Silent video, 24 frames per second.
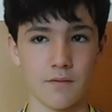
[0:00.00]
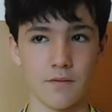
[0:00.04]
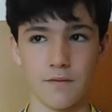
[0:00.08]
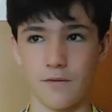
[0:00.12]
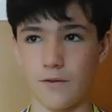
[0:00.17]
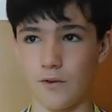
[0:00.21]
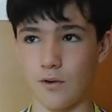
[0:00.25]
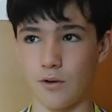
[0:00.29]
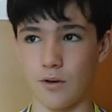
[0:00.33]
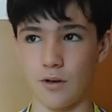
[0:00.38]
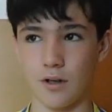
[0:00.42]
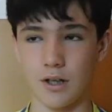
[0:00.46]

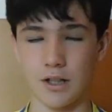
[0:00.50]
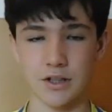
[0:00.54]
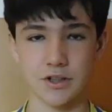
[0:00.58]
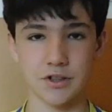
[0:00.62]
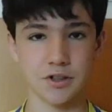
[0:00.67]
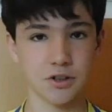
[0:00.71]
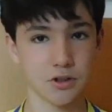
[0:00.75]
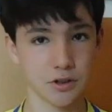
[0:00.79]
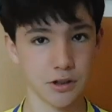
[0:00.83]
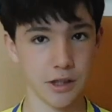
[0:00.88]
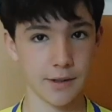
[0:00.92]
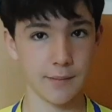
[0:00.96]
for
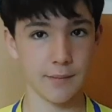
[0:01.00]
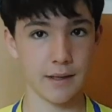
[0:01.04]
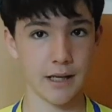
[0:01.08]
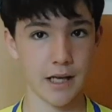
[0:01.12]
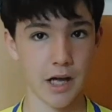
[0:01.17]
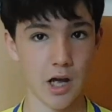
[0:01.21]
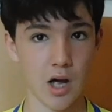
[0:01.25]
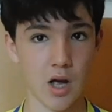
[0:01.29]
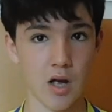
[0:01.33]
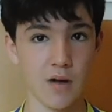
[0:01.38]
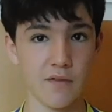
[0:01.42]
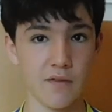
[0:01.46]

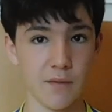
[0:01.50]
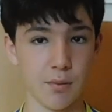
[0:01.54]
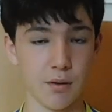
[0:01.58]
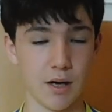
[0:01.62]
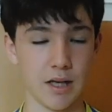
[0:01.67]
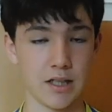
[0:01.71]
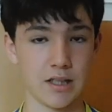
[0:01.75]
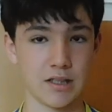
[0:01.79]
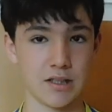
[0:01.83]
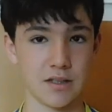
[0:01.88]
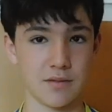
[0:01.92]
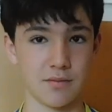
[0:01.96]
extremely
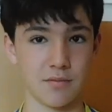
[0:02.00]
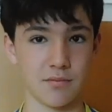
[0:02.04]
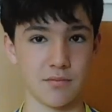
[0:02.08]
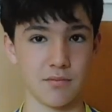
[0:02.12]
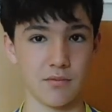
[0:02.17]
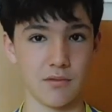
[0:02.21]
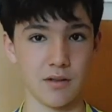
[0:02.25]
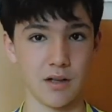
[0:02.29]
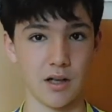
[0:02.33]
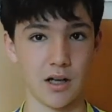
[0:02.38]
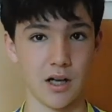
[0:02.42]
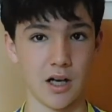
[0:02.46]
overpriced
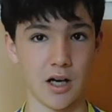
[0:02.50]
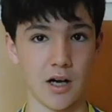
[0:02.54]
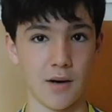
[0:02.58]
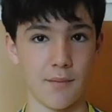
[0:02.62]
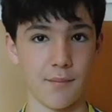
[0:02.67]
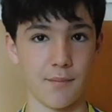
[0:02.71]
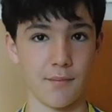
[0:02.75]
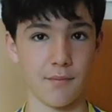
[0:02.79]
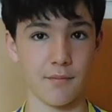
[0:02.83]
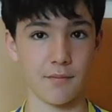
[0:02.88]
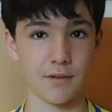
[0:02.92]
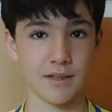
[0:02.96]

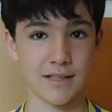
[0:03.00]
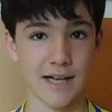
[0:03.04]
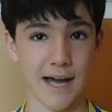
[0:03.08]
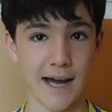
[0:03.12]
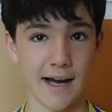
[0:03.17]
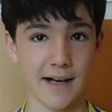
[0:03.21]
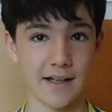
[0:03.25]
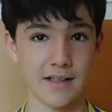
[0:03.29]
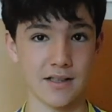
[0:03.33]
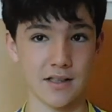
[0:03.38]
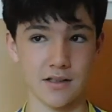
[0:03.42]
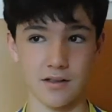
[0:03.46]

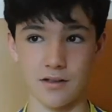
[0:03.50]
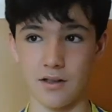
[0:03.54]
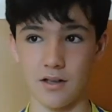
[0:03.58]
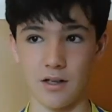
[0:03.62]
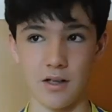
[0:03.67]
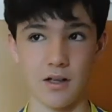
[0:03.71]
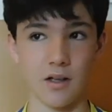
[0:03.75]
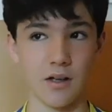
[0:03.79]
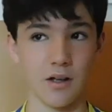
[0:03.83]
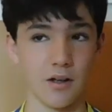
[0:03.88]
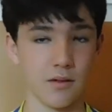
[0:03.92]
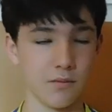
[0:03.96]
tags, and
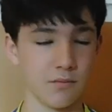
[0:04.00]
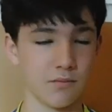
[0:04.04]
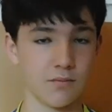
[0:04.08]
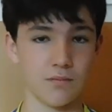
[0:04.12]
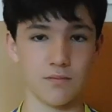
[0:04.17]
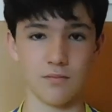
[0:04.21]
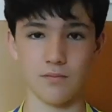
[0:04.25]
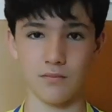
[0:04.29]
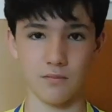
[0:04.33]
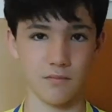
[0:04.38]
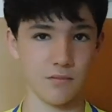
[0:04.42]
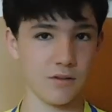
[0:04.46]

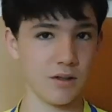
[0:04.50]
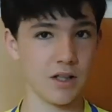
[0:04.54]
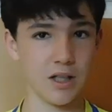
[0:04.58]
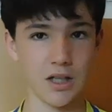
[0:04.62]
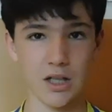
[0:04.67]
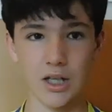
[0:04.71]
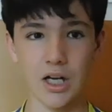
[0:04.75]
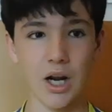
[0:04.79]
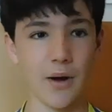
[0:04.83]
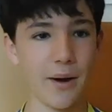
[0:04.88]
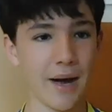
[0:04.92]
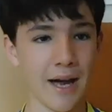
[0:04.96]

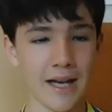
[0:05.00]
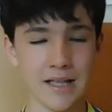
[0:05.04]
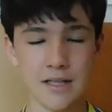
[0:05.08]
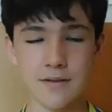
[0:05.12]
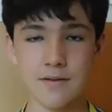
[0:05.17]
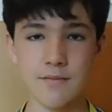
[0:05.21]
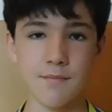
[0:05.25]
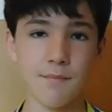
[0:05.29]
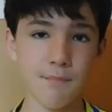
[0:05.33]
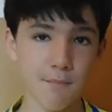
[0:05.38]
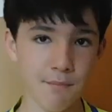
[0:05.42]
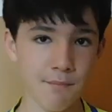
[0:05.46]
it has a
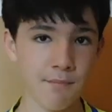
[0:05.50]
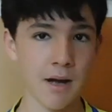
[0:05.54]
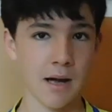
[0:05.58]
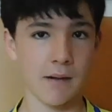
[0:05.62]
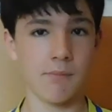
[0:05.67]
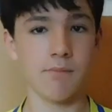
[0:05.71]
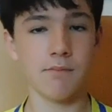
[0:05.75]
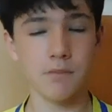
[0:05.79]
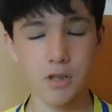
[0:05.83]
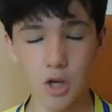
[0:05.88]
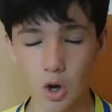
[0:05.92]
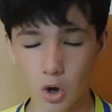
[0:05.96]

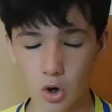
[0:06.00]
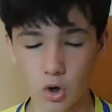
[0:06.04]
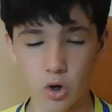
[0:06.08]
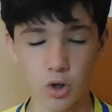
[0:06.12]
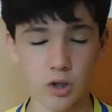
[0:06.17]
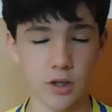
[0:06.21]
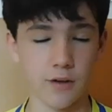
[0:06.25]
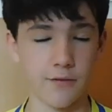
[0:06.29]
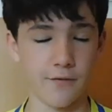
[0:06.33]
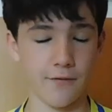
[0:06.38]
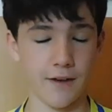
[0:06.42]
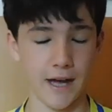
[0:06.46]

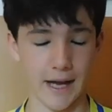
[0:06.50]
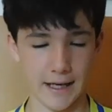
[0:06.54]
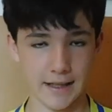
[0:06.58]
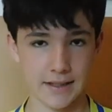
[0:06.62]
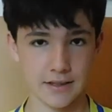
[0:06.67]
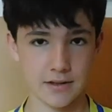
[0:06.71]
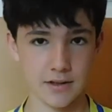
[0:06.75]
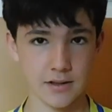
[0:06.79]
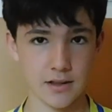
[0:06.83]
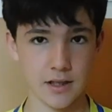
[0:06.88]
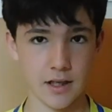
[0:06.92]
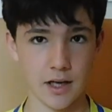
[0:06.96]
knock-on
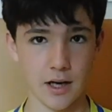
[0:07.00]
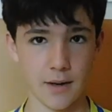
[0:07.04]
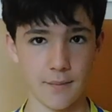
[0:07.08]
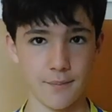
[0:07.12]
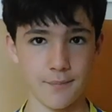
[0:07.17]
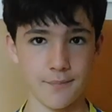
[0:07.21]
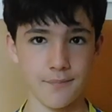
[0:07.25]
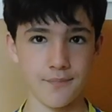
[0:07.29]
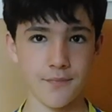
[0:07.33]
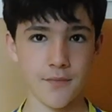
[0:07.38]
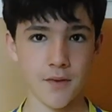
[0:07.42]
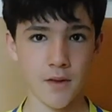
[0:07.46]
effect.
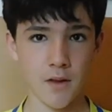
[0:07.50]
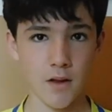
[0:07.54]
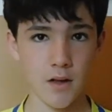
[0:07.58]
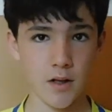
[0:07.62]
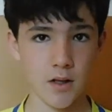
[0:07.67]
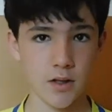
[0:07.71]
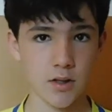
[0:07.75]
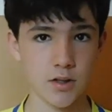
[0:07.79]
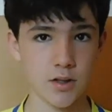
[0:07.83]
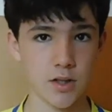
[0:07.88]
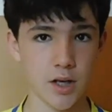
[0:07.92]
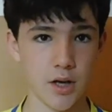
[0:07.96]

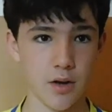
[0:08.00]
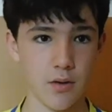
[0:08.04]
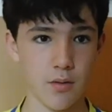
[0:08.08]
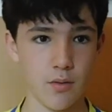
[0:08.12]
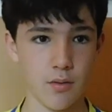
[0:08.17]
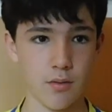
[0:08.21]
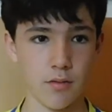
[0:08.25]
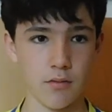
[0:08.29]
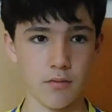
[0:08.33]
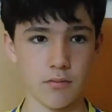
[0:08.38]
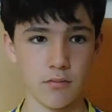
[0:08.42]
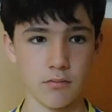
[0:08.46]
So
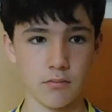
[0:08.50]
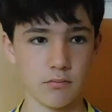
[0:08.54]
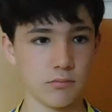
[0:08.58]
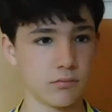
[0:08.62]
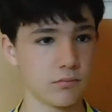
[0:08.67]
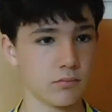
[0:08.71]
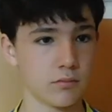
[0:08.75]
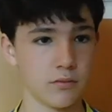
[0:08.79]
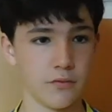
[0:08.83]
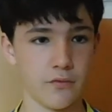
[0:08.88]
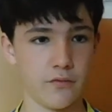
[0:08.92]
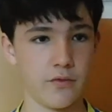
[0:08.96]

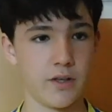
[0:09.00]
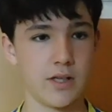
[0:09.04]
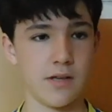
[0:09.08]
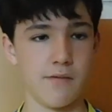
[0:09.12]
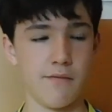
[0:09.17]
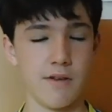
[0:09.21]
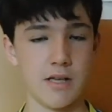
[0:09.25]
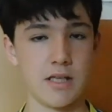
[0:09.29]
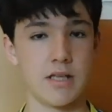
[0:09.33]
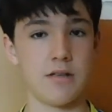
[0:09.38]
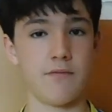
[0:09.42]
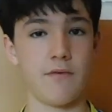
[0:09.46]

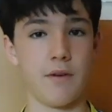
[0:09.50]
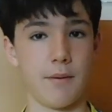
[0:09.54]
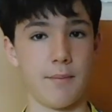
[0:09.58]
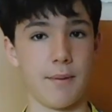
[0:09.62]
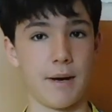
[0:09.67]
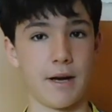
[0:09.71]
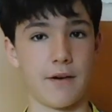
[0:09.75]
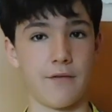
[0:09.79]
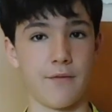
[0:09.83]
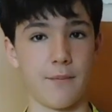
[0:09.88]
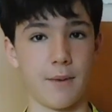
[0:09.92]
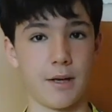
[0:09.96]
this is very
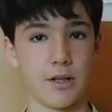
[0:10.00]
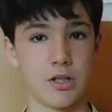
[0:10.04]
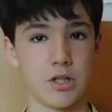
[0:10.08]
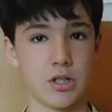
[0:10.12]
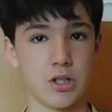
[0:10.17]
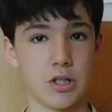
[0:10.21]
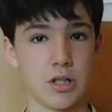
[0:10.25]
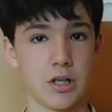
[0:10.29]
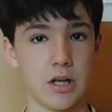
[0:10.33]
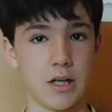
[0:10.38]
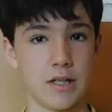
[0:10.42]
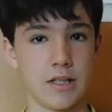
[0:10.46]
bad for
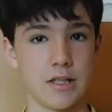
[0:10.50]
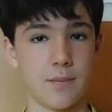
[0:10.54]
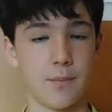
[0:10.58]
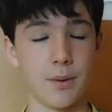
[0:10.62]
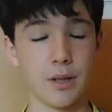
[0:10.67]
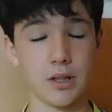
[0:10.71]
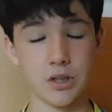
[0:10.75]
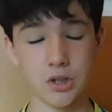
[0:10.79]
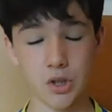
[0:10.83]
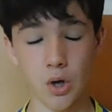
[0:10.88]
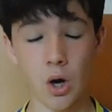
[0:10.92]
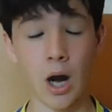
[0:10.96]
Manchester United,
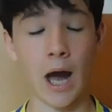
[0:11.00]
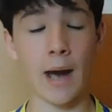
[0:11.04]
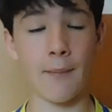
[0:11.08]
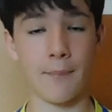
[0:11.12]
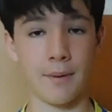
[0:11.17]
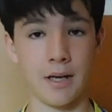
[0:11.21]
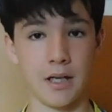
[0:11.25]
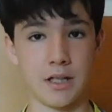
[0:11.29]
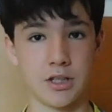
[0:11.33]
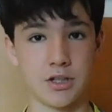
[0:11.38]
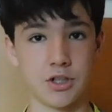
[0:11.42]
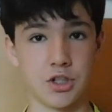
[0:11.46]
but it's not
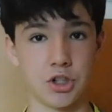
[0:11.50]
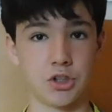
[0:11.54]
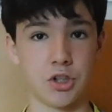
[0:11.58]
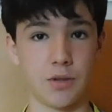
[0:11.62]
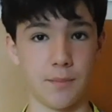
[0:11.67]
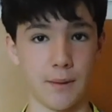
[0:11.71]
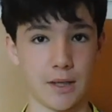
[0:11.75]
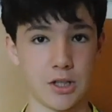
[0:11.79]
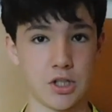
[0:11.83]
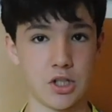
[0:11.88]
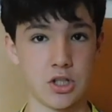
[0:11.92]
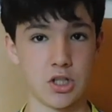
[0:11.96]
happening just
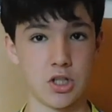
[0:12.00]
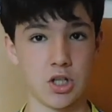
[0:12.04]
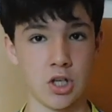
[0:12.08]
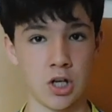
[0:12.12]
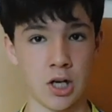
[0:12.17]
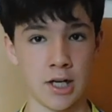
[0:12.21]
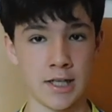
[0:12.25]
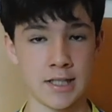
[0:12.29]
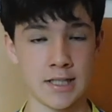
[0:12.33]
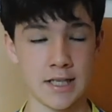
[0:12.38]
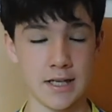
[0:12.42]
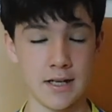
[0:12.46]
to Manchester
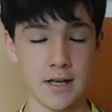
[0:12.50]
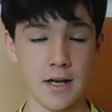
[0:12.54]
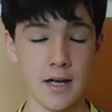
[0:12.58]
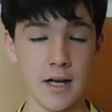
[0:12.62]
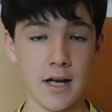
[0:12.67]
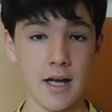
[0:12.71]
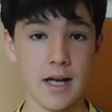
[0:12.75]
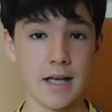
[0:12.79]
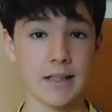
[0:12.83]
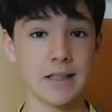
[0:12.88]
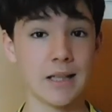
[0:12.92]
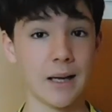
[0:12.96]
United.
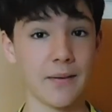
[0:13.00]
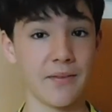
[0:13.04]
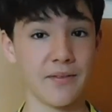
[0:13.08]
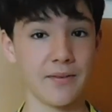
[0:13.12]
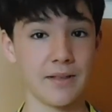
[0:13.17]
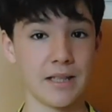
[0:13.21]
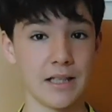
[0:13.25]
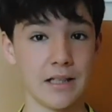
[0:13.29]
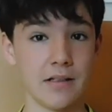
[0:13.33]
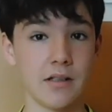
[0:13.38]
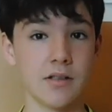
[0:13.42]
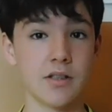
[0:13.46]
It's
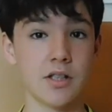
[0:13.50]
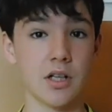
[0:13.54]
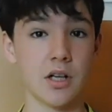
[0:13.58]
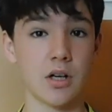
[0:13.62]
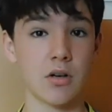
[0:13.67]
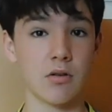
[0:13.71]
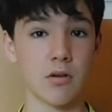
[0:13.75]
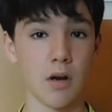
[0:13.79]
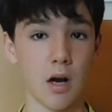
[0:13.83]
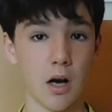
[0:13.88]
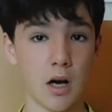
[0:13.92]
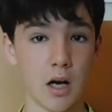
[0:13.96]
happening to
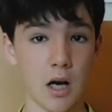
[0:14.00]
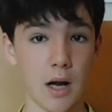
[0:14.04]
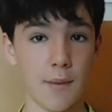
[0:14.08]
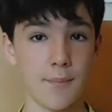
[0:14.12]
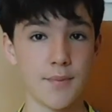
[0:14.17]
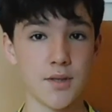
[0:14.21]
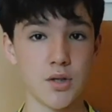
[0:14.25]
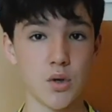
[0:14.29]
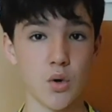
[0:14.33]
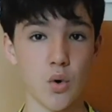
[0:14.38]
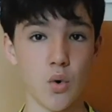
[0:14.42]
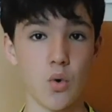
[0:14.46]

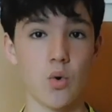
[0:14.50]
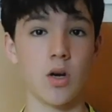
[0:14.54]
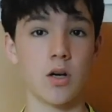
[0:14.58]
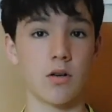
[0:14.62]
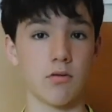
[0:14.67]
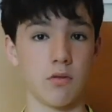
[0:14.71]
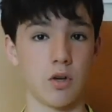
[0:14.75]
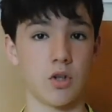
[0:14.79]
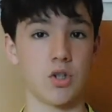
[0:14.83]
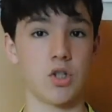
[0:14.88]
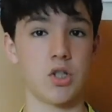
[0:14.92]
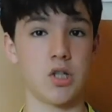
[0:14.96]
clubs all
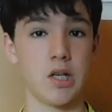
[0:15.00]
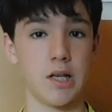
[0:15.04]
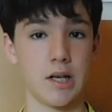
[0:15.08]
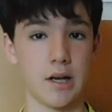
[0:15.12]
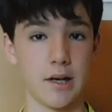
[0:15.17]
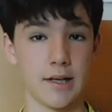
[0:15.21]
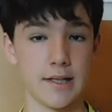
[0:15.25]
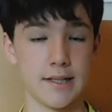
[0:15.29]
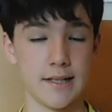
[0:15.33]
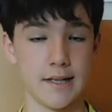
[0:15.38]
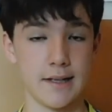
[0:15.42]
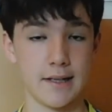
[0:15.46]
across the
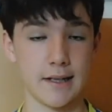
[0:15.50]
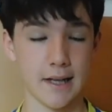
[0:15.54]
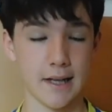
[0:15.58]
United